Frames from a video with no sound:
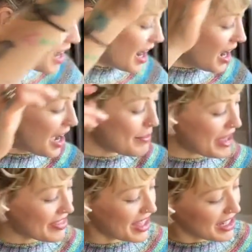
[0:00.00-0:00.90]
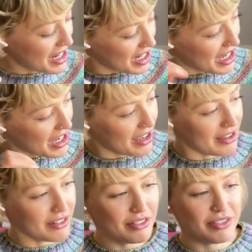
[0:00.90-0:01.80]
um, and then i
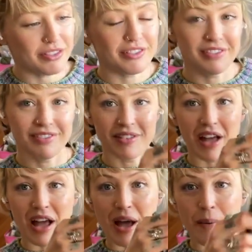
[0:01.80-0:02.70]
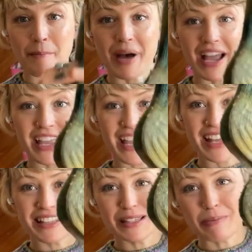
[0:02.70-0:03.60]
have my
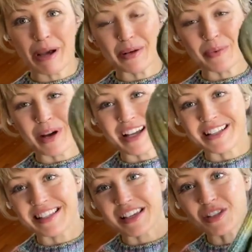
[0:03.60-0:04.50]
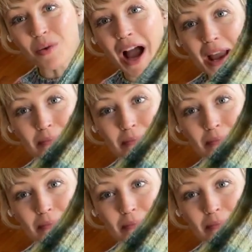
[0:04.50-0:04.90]
hand spun ones. So I'm